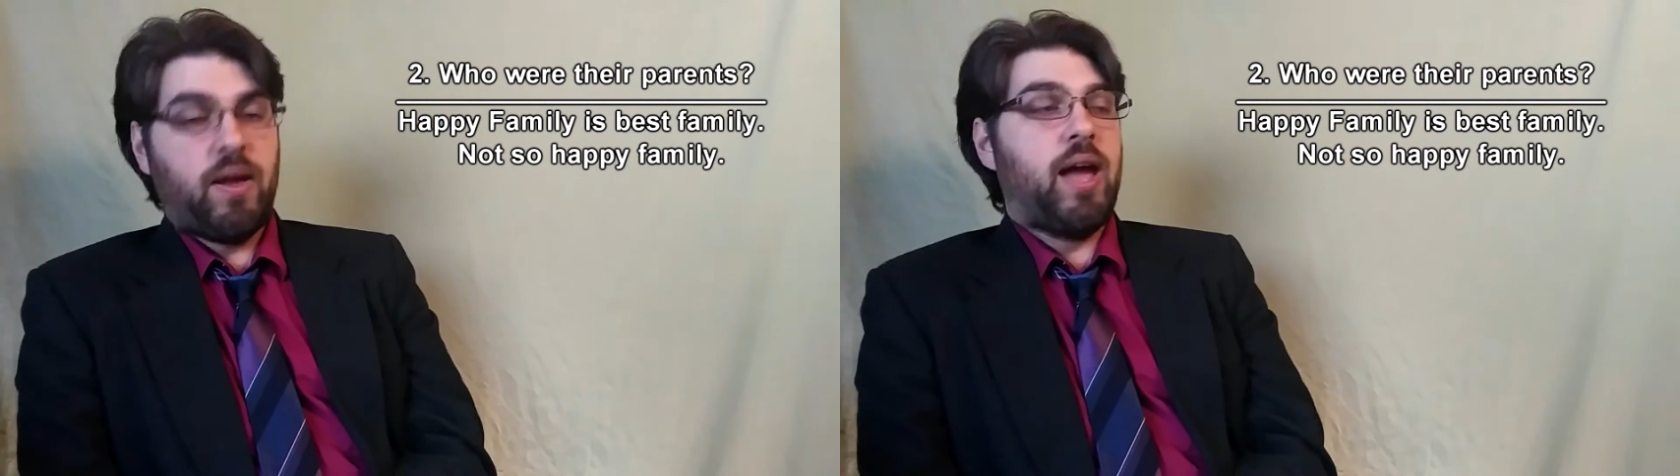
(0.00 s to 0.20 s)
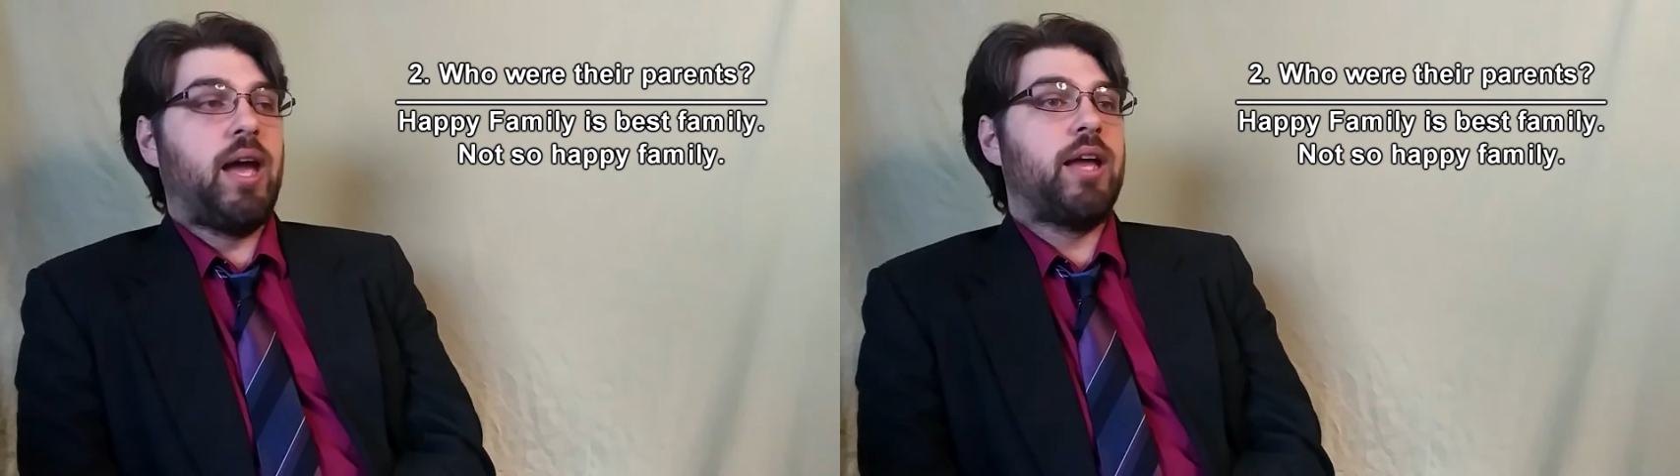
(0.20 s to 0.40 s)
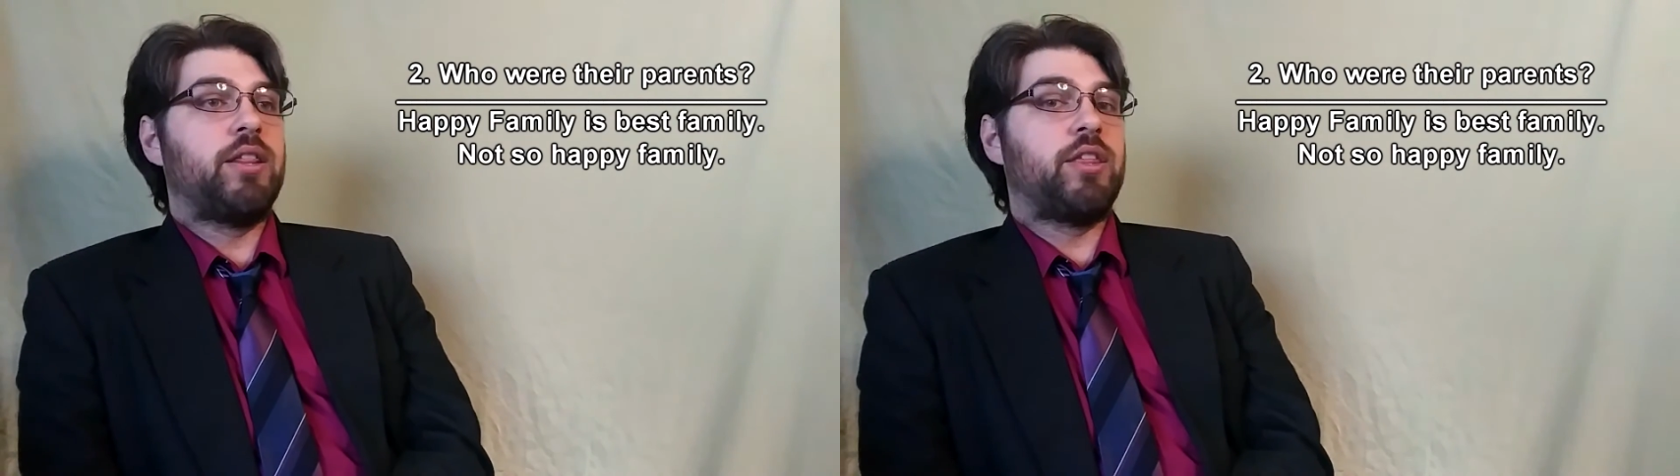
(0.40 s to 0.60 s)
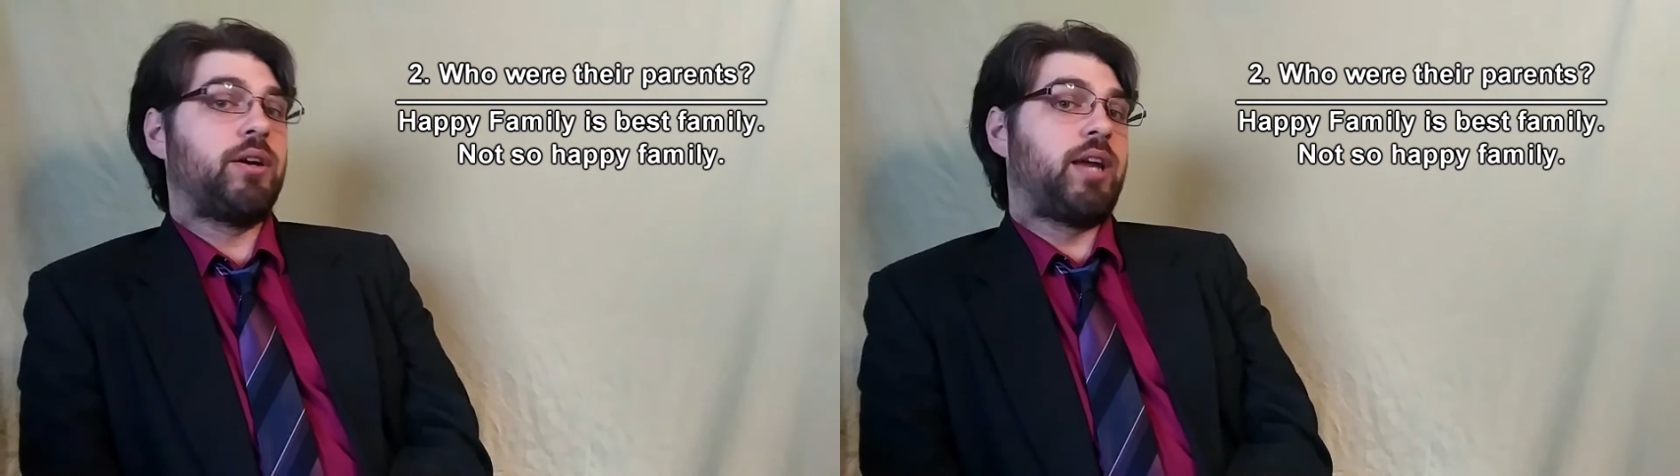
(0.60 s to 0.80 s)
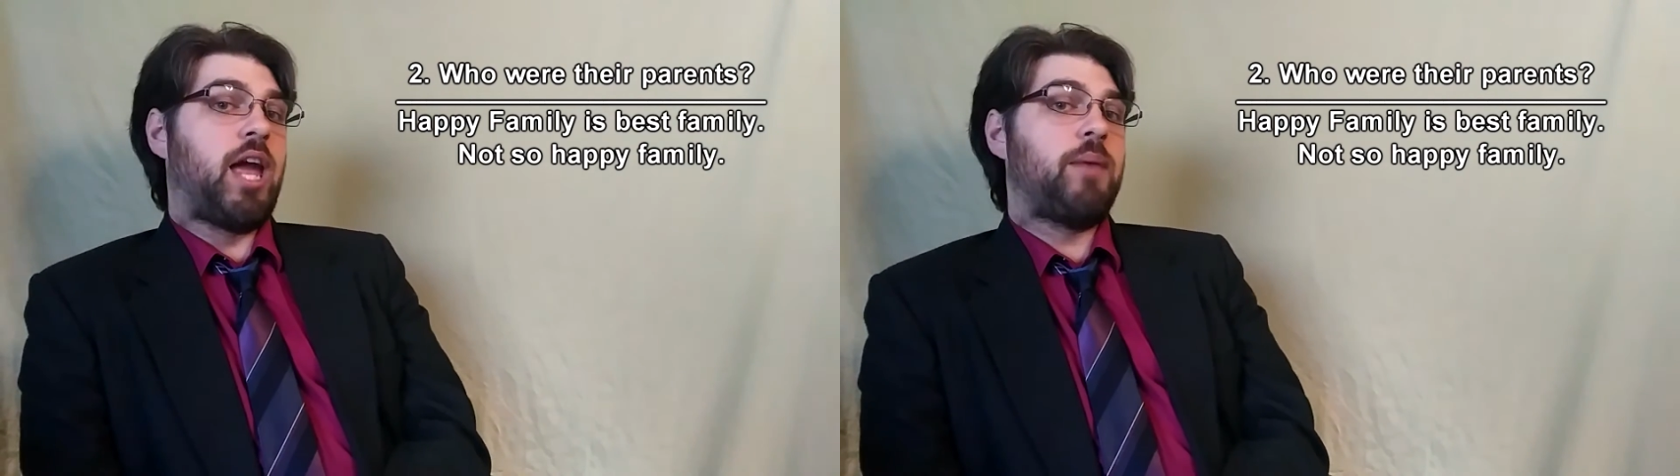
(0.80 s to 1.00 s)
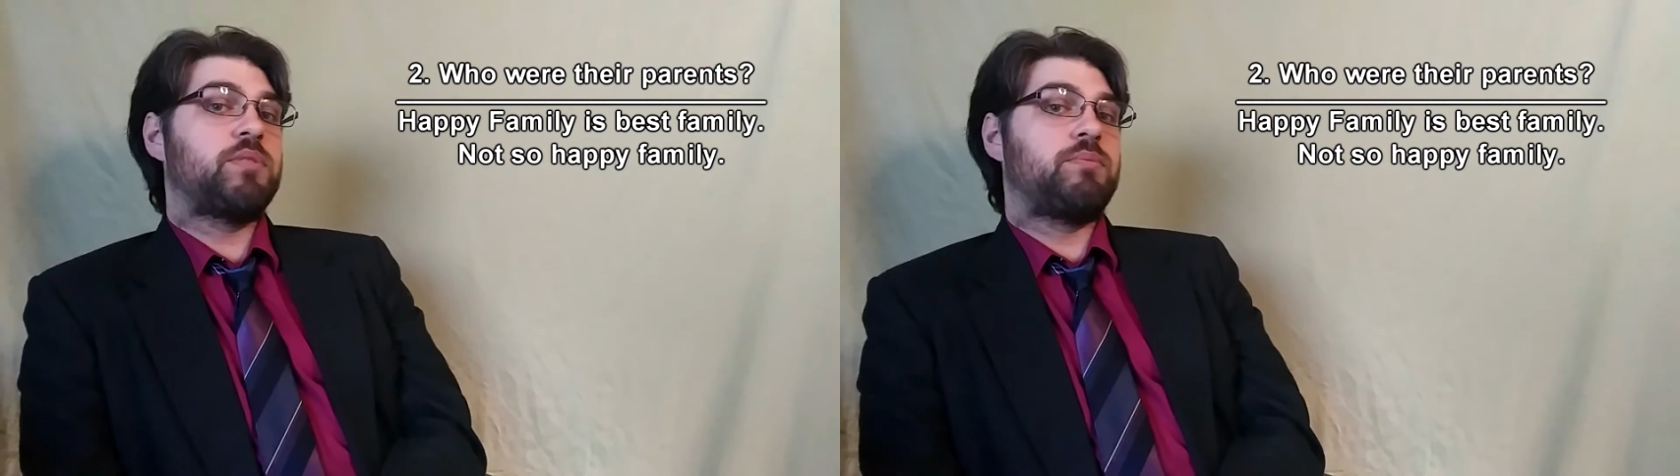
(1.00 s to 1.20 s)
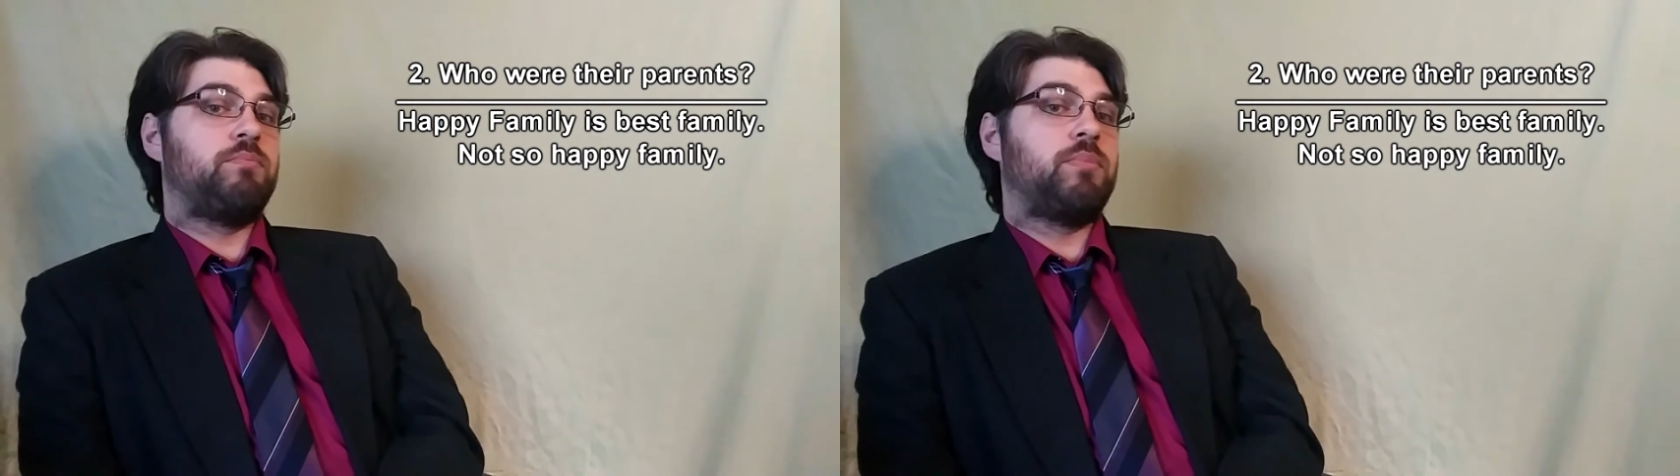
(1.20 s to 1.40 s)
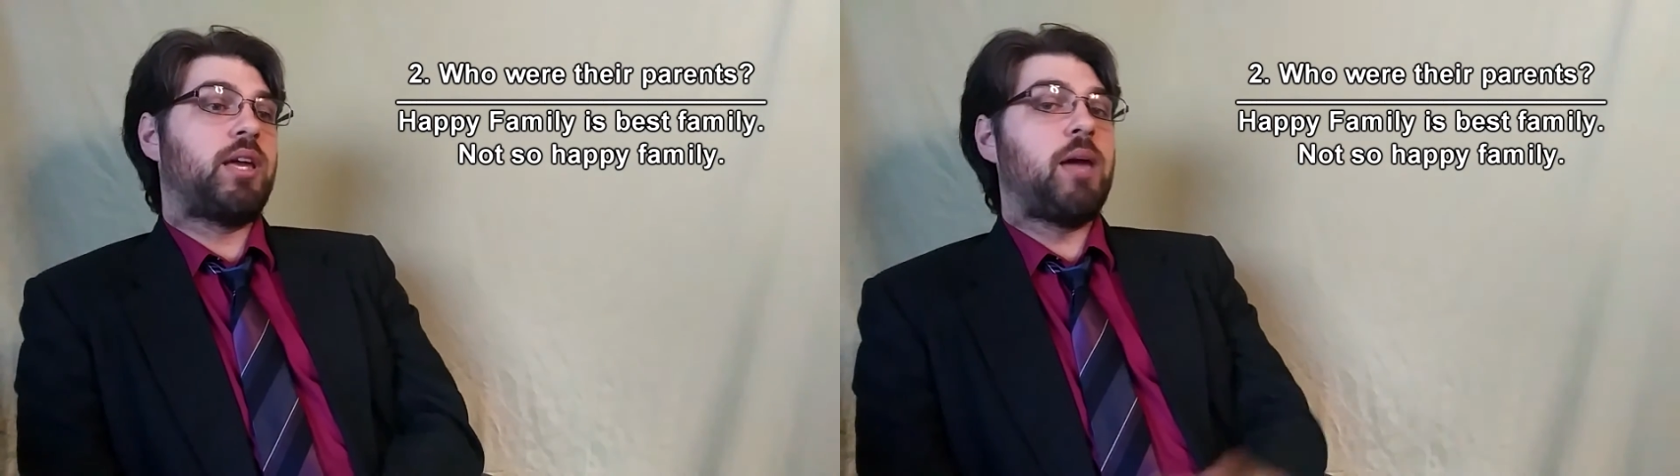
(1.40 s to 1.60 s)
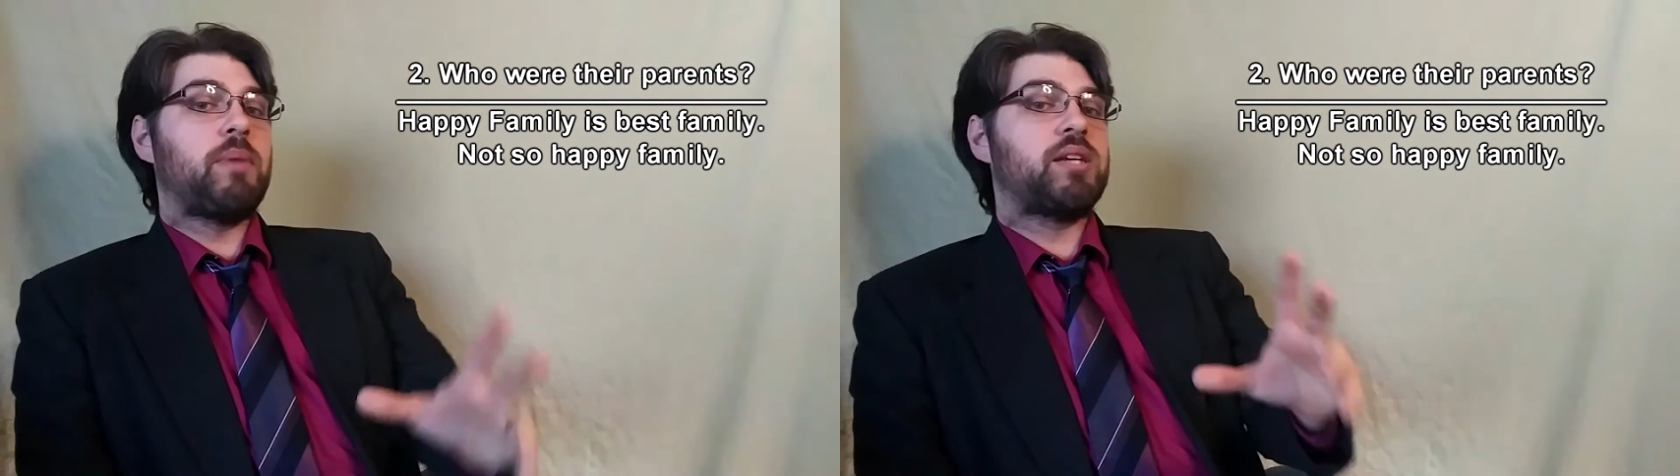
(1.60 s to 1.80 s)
and the game